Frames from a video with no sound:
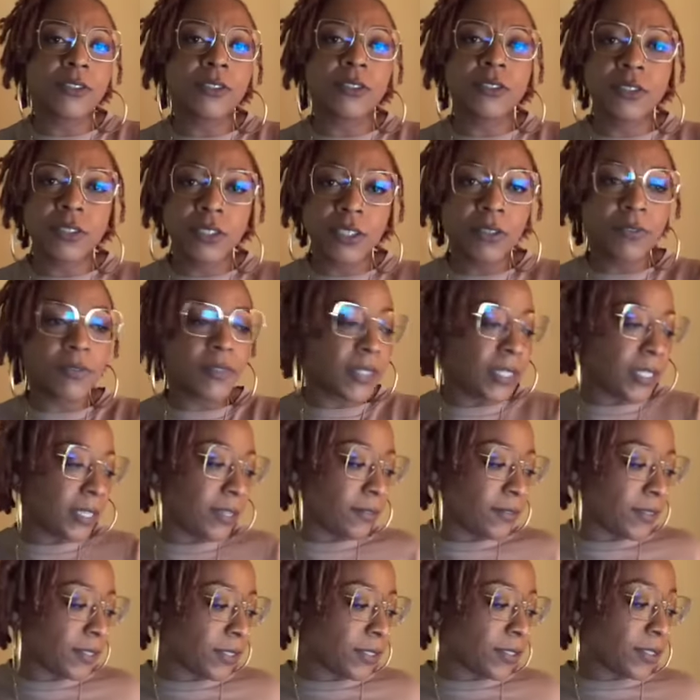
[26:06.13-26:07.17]
You deserve a
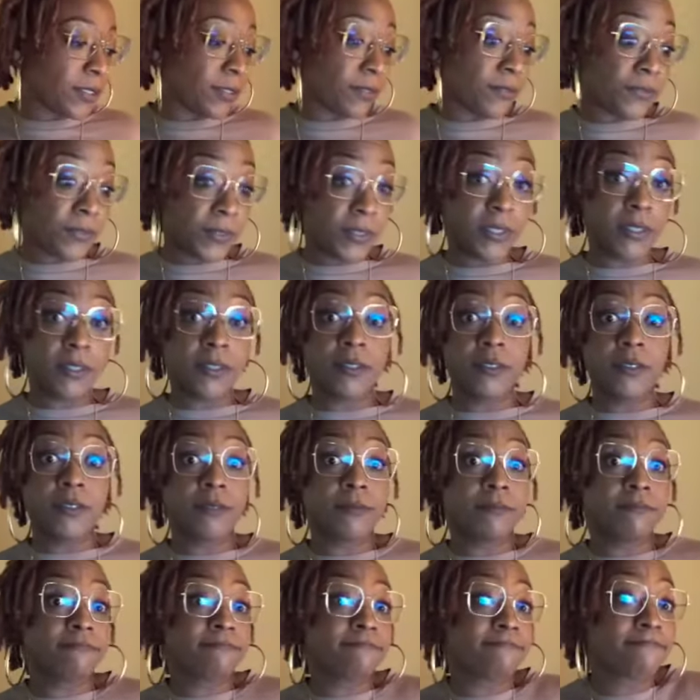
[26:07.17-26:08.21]
love that's gonna
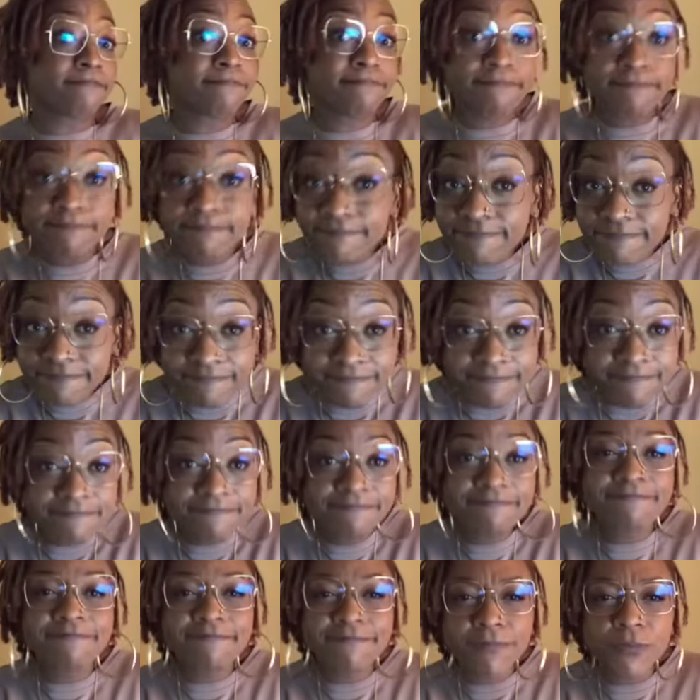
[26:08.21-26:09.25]
feel
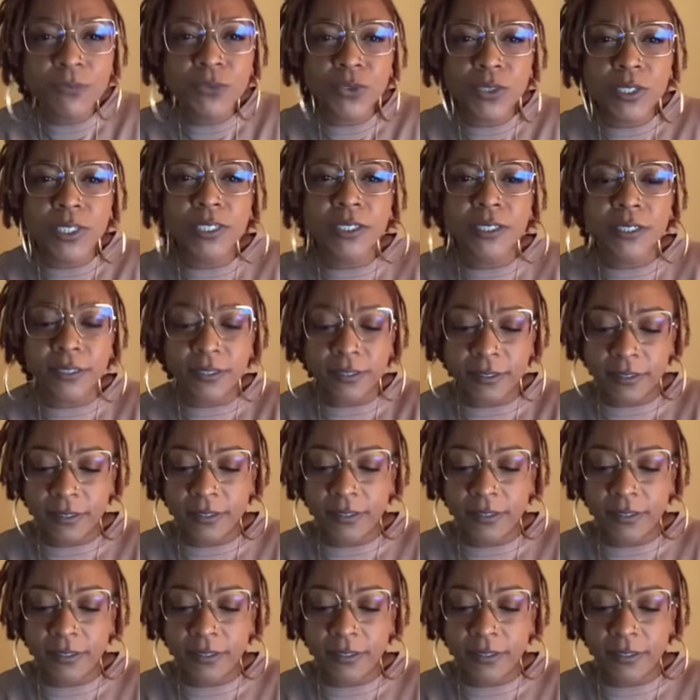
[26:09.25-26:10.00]
real.